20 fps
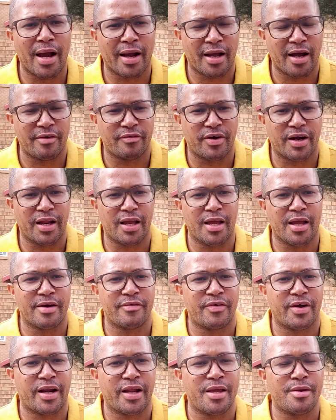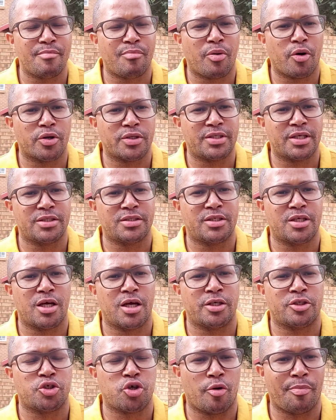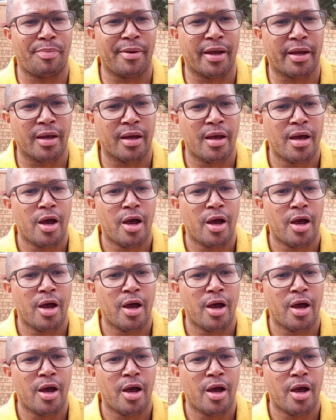covering a very important topic,